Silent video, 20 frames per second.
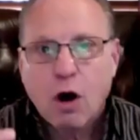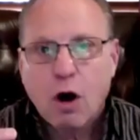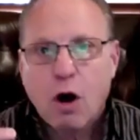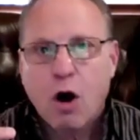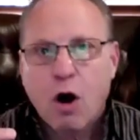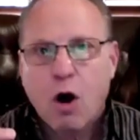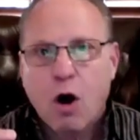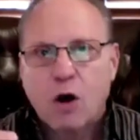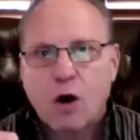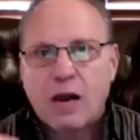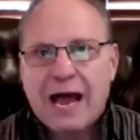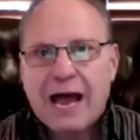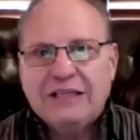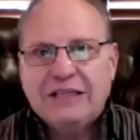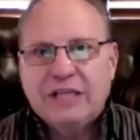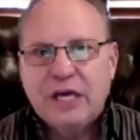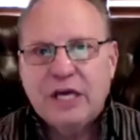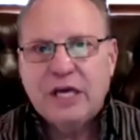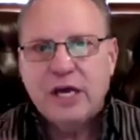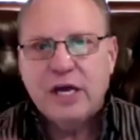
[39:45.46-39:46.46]
are like
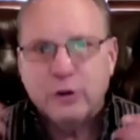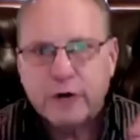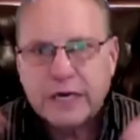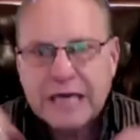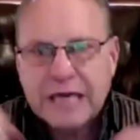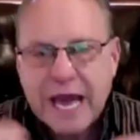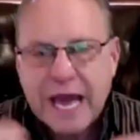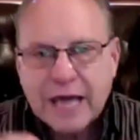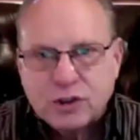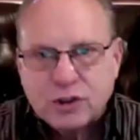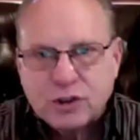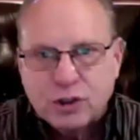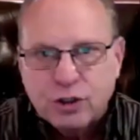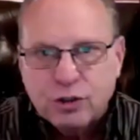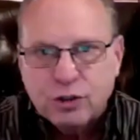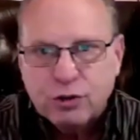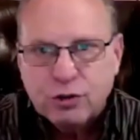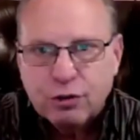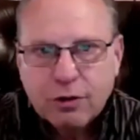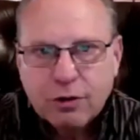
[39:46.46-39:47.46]
the irrigation
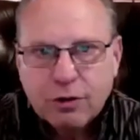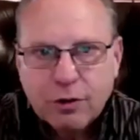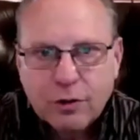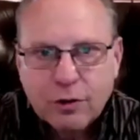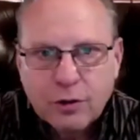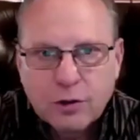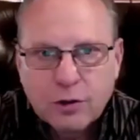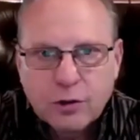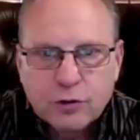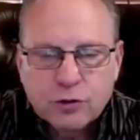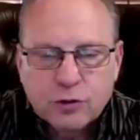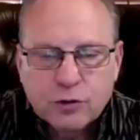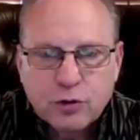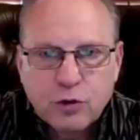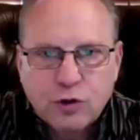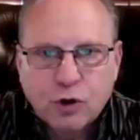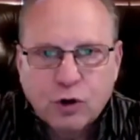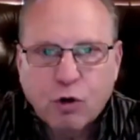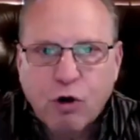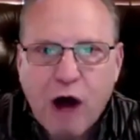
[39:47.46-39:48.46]
to the
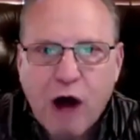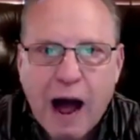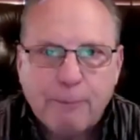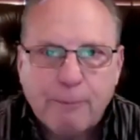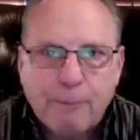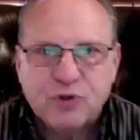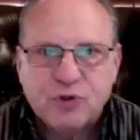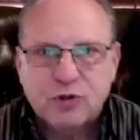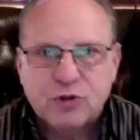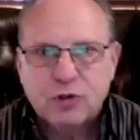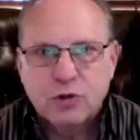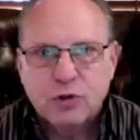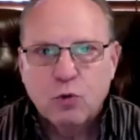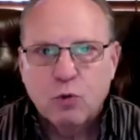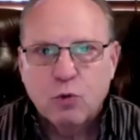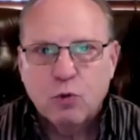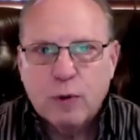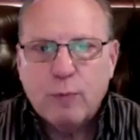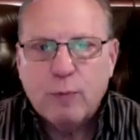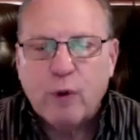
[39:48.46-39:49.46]
crops.
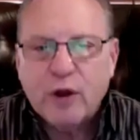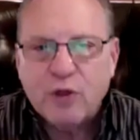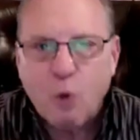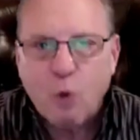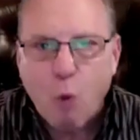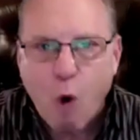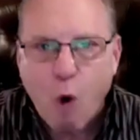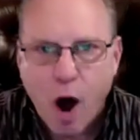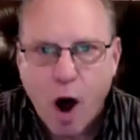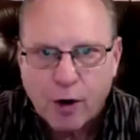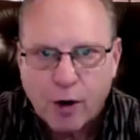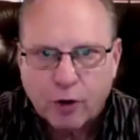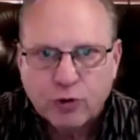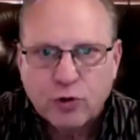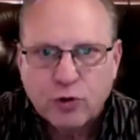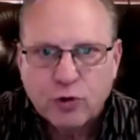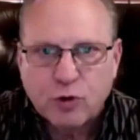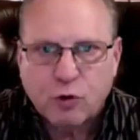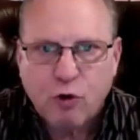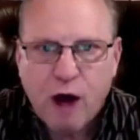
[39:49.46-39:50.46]
We bring the water to
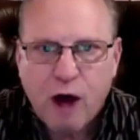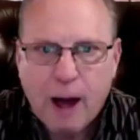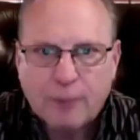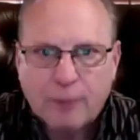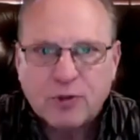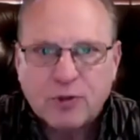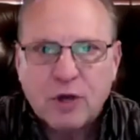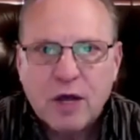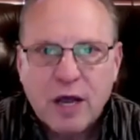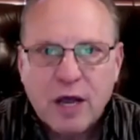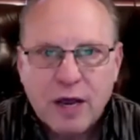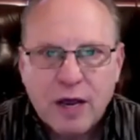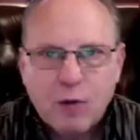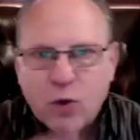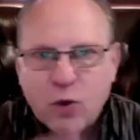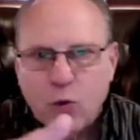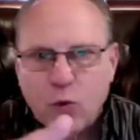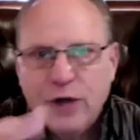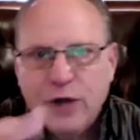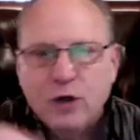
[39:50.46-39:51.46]
the crops. When
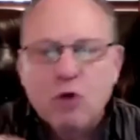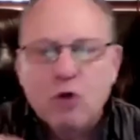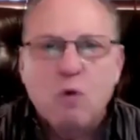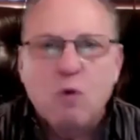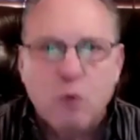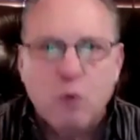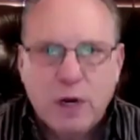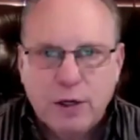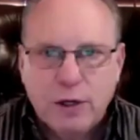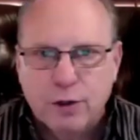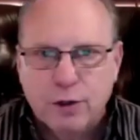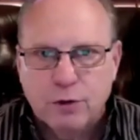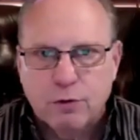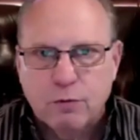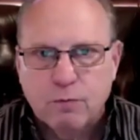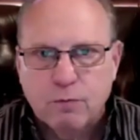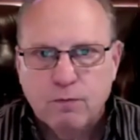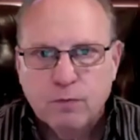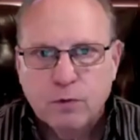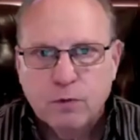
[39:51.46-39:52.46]
we do what we do,
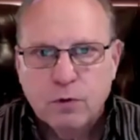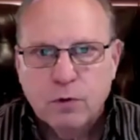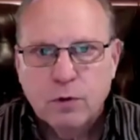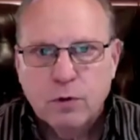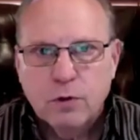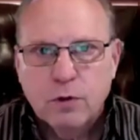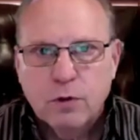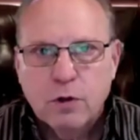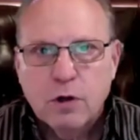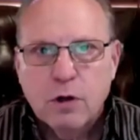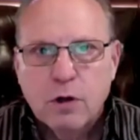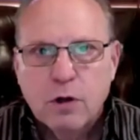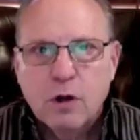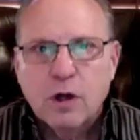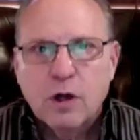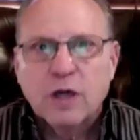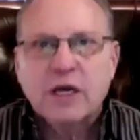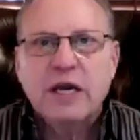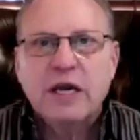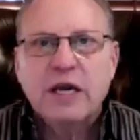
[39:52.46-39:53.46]

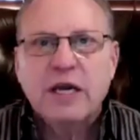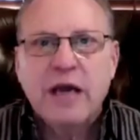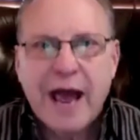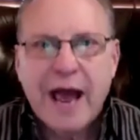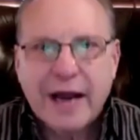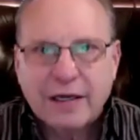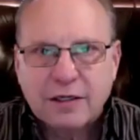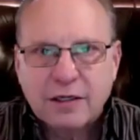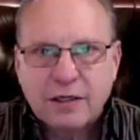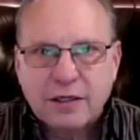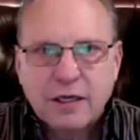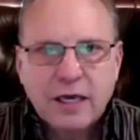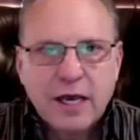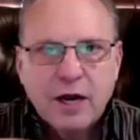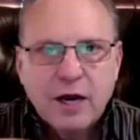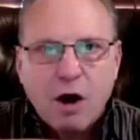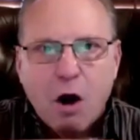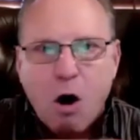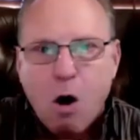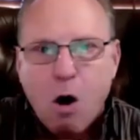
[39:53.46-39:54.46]
Connect and
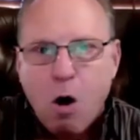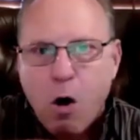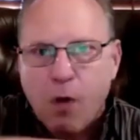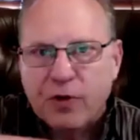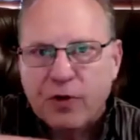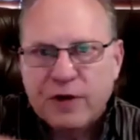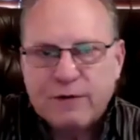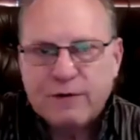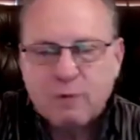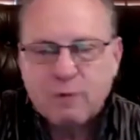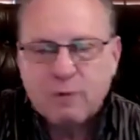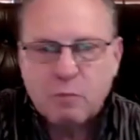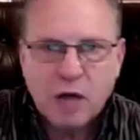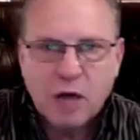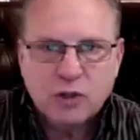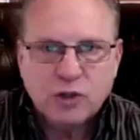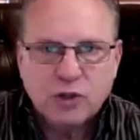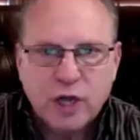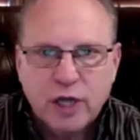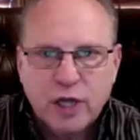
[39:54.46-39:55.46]
all the different
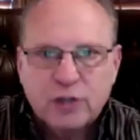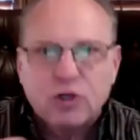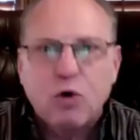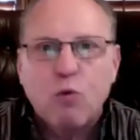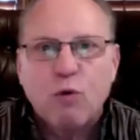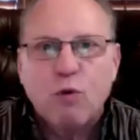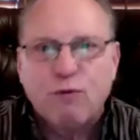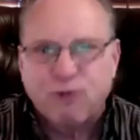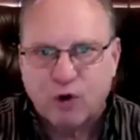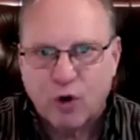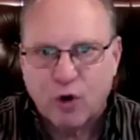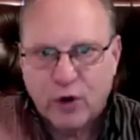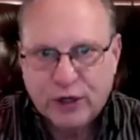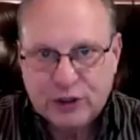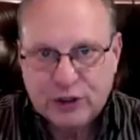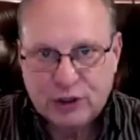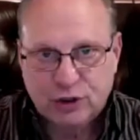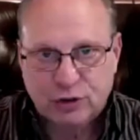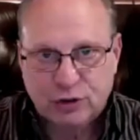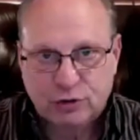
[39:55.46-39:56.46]
blockchains will flourish.
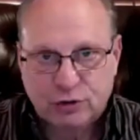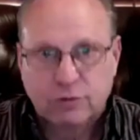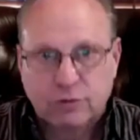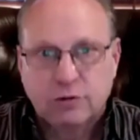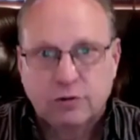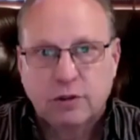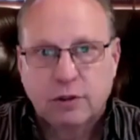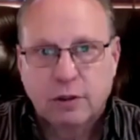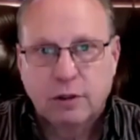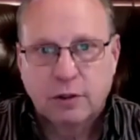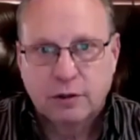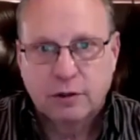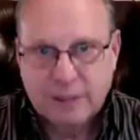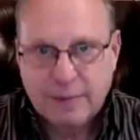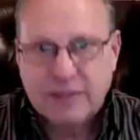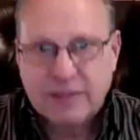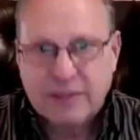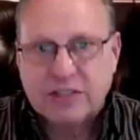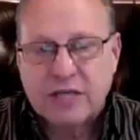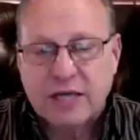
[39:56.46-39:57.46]
Does that
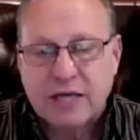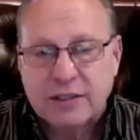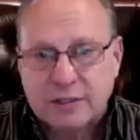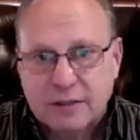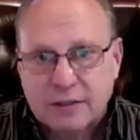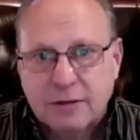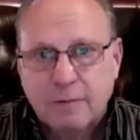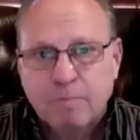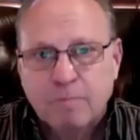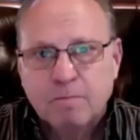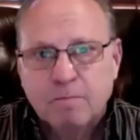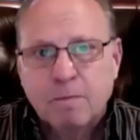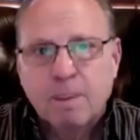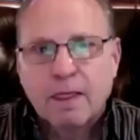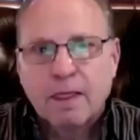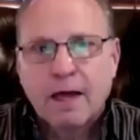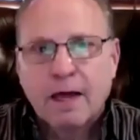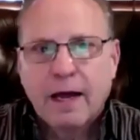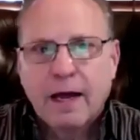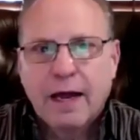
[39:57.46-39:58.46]
make sense?
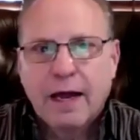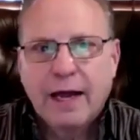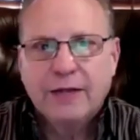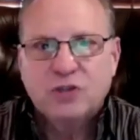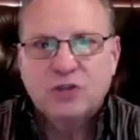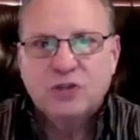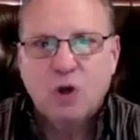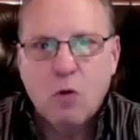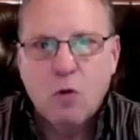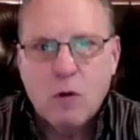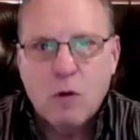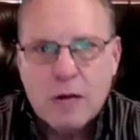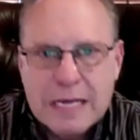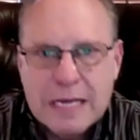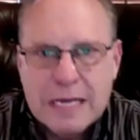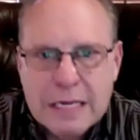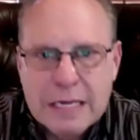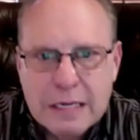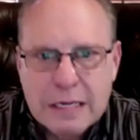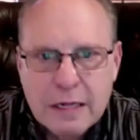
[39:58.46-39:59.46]
And so
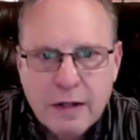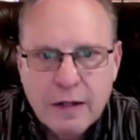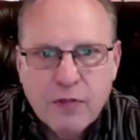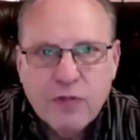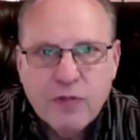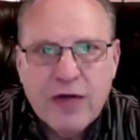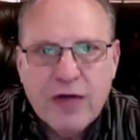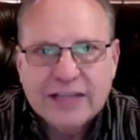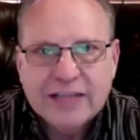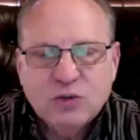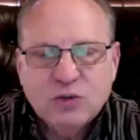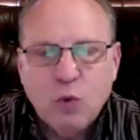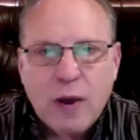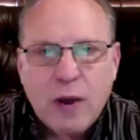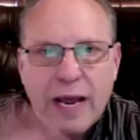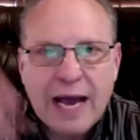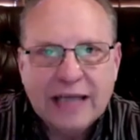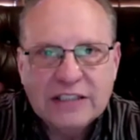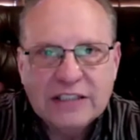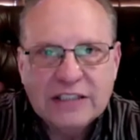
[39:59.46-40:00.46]
that's the
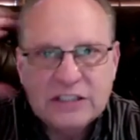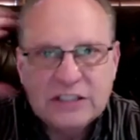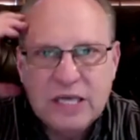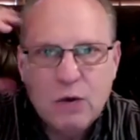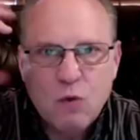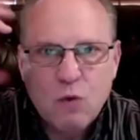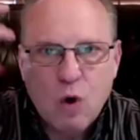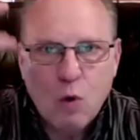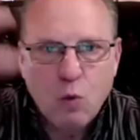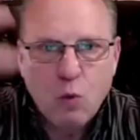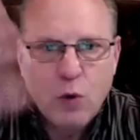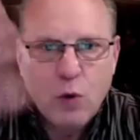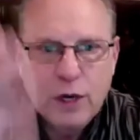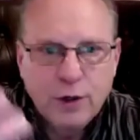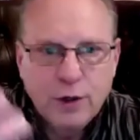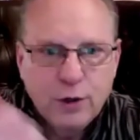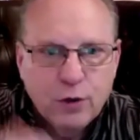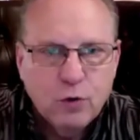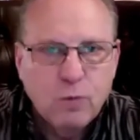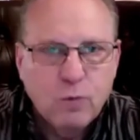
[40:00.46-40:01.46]
I see what we
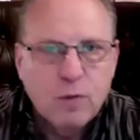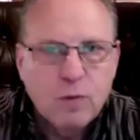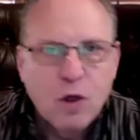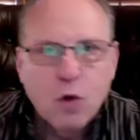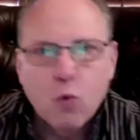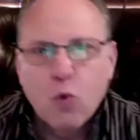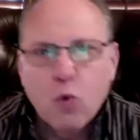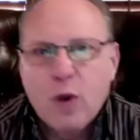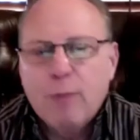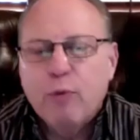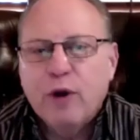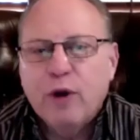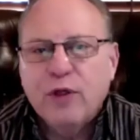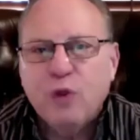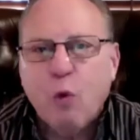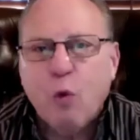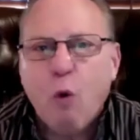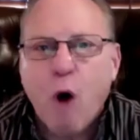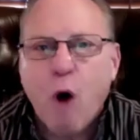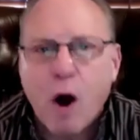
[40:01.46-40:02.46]
do. We bring the
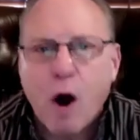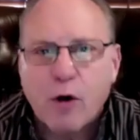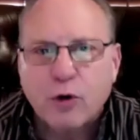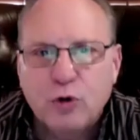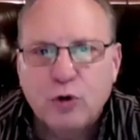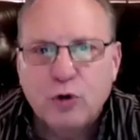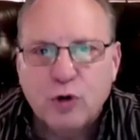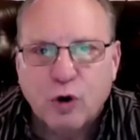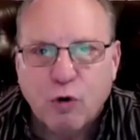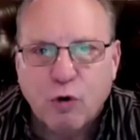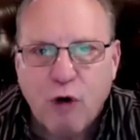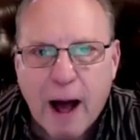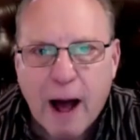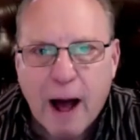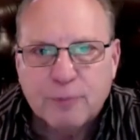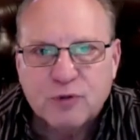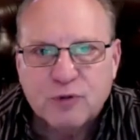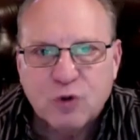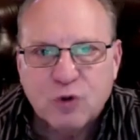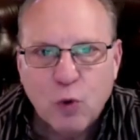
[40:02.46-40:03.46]
water to the
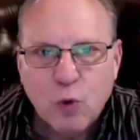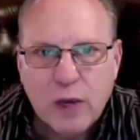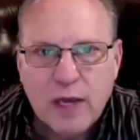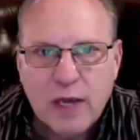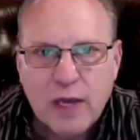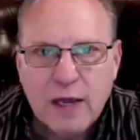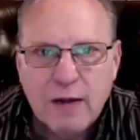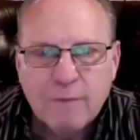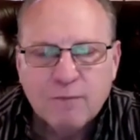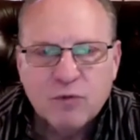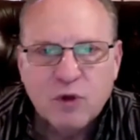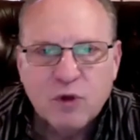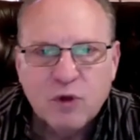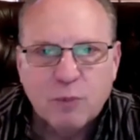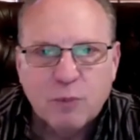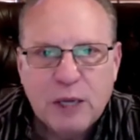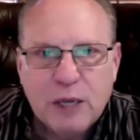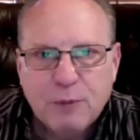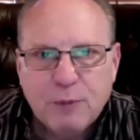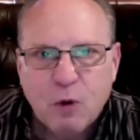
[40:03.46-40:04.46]
crops. We, the
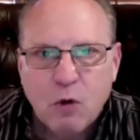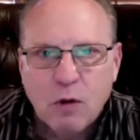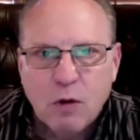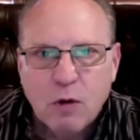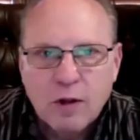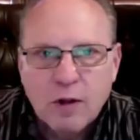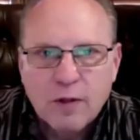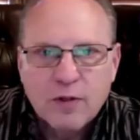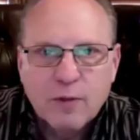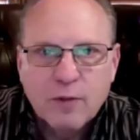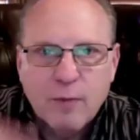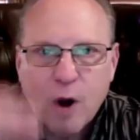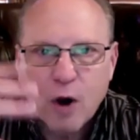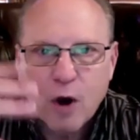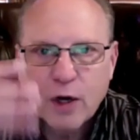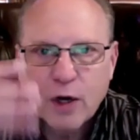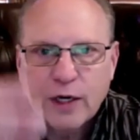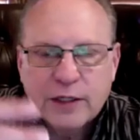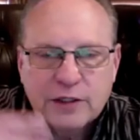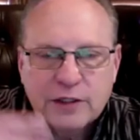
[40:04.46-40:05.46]
people, the
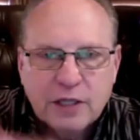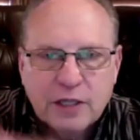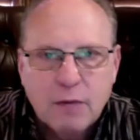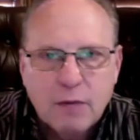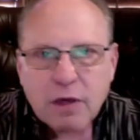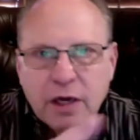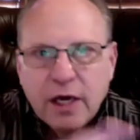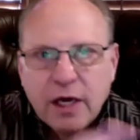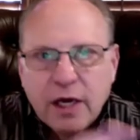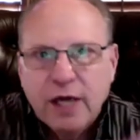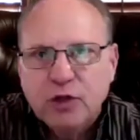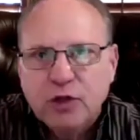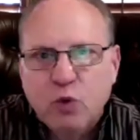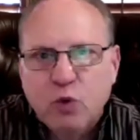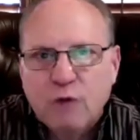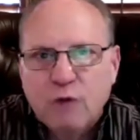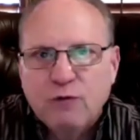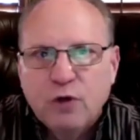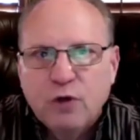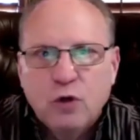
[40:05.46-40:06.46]
marketing team, each one
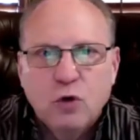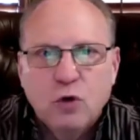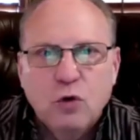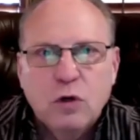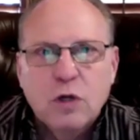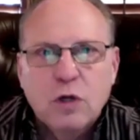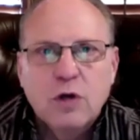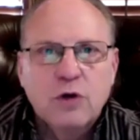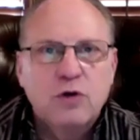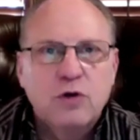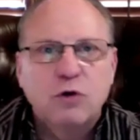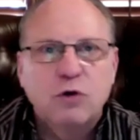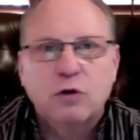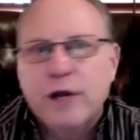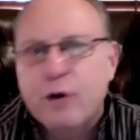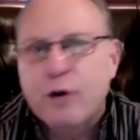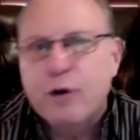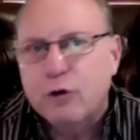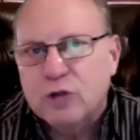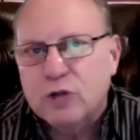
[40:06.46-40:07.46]
of you, your
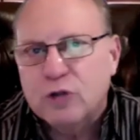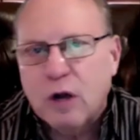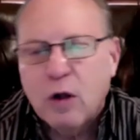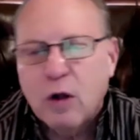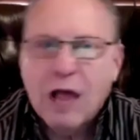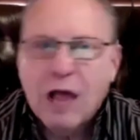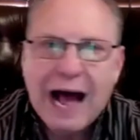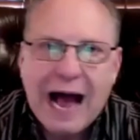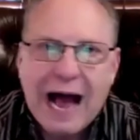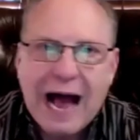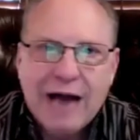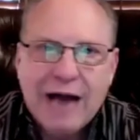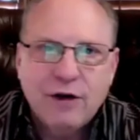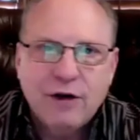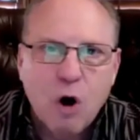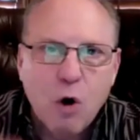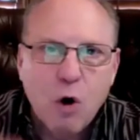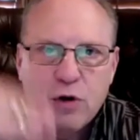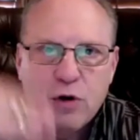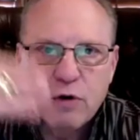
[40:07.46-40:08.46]
leaders, I
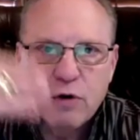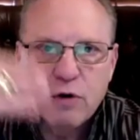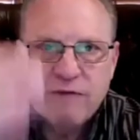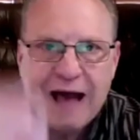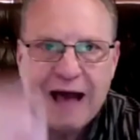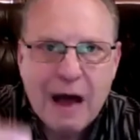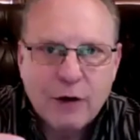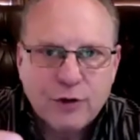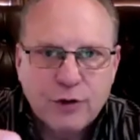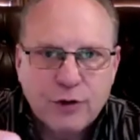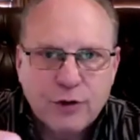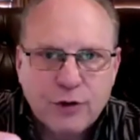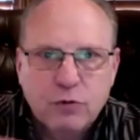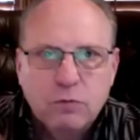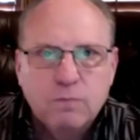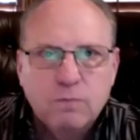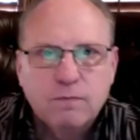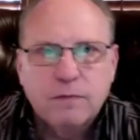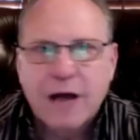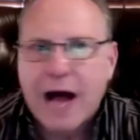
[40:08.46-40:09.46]
know your value.
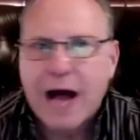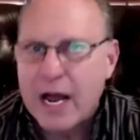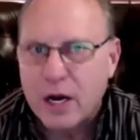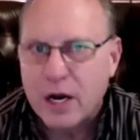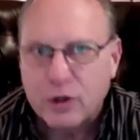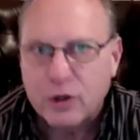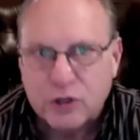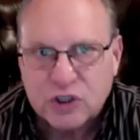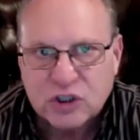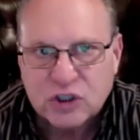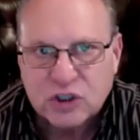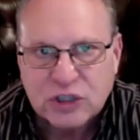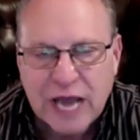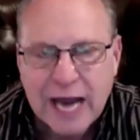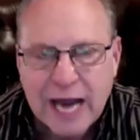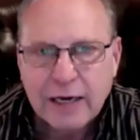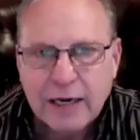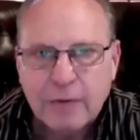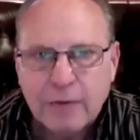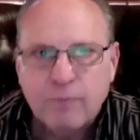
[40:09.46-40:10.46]
I understand it.